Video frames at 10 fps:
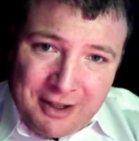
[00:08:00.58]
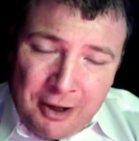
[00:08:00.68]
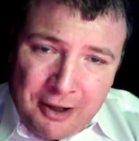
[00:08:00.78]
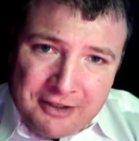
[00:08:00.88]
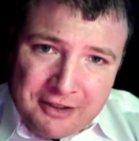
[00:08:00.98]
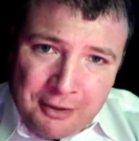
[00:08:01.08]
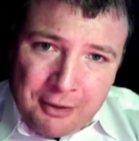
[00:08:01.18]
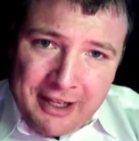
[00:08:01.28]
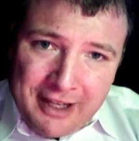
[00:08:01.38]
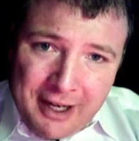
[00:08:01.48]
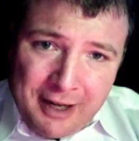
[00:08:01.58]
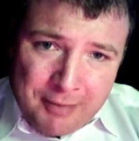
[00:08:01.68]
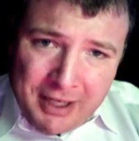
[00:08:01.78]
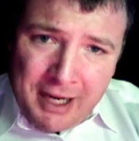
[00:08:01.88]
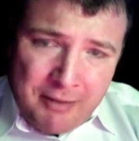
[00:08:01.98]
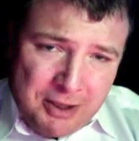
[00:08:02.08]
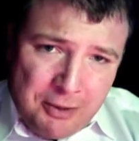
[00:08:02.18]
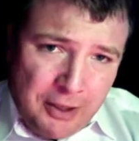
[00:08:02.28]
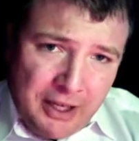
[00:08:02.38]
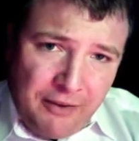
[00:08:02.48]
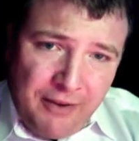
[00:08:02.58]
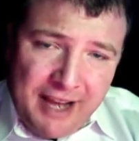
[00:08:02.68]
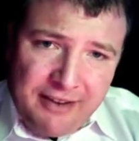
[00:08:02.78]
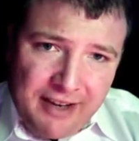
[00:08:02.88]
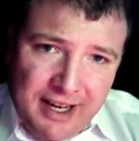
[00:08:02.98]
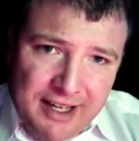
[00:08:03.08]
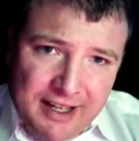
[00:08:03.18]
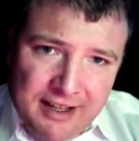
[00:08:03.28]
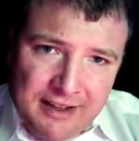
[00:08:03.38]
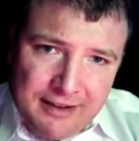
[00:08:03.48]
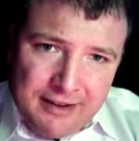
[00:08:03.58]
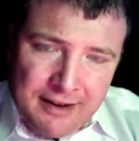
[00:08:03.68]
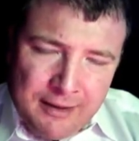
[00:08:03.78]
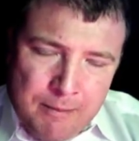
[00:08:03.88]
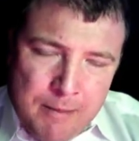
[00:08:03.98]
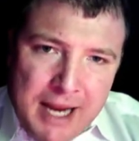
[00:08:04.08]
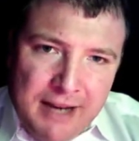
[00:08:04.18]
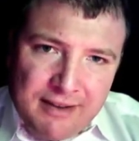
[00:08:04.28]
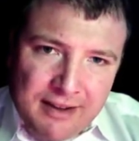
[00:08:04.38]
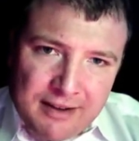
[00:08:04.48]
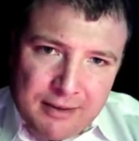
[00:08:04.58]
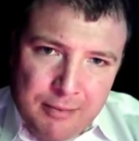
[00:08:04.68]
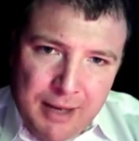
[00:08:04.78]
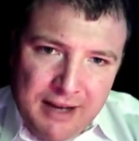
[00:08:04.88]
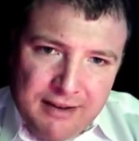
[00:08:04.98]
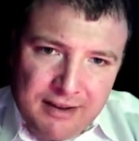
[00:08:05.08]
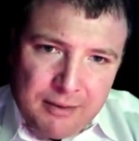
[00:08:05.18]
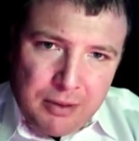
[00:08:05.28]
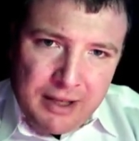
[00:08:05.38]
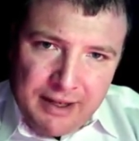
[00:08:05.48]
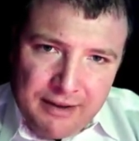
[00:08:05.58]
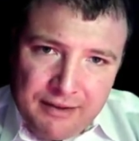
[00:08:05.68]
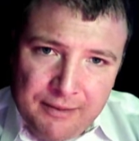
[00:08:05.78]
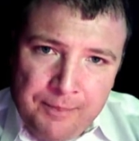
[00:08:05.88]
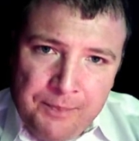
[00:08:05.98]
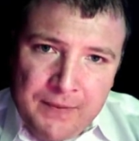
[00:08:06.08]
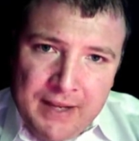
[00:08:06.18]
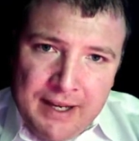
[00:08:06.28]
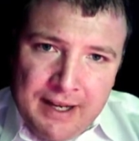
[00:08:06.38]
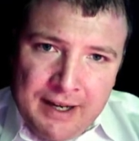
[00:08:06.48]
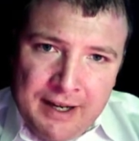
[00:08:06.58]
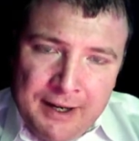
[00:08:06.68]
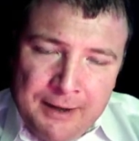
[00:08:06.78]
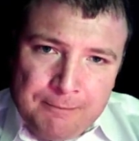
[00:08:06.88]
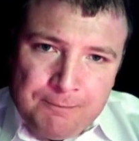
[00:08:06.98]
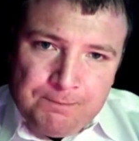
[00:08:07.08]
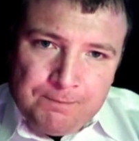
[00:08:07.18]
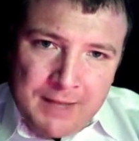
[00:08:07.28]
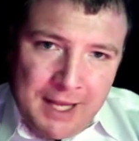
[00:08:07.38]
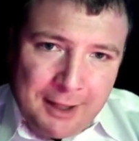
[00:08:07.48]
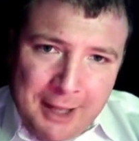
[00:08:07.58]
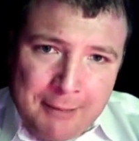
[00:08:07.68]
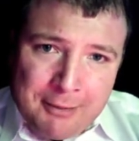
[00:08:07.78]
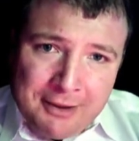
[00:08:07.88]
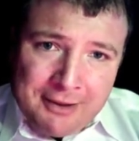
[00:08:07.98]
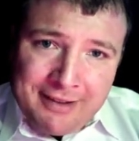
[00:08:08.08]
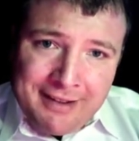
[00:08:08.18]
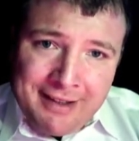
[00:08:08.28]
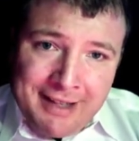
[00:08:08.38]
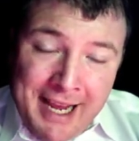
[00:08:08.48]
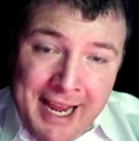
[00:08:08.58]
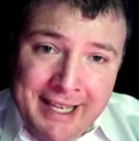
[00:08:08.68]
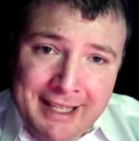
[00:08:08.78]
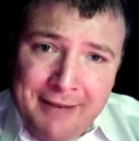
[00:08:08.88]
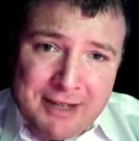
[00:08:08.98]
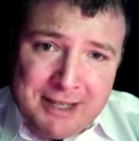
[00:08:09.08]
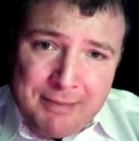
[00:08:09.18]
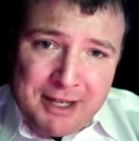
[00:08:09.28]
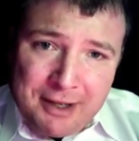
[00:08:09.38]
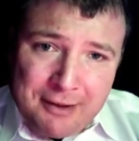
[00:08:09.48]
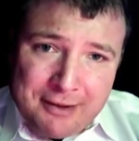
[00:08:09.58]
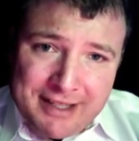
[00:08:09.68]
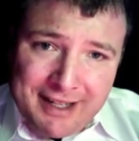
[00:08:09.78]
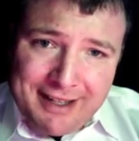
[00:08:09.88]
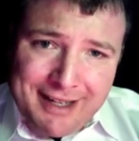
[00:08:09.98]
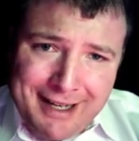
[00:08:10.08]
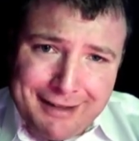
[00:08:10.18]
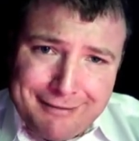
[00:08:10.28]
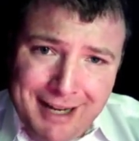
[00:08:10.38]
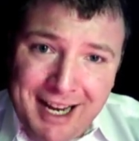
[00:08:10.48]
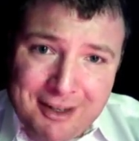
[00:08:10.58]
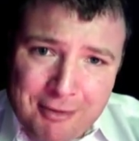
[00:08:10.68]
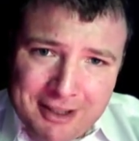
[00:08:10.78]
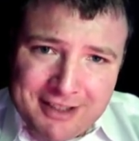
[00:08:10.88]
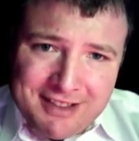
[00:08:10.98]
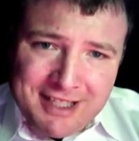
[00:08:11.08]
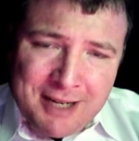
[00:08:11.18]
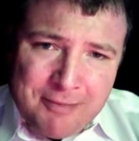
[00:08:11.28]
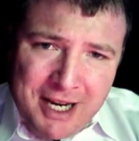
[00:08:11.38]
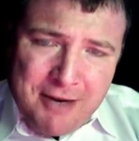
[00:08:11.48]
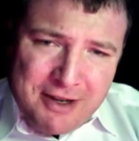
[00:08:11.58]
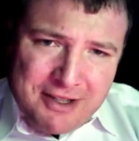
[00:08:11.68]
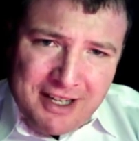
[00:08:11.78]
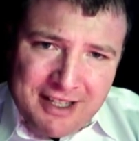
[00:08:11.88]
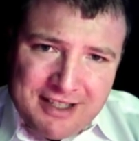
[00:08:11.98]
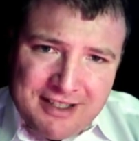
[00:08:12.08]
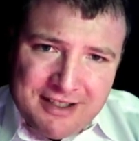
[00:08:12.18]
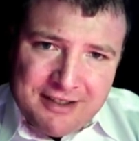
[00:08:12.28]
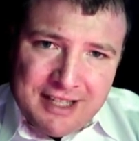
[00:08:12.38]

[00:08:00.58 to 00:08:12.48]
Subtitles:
all its glory there. But I mean, truly, it's fascinating and amazing, amazing planes, um, helicopters, and even space shuttles there, and a Concorde. But anyway, I was talking to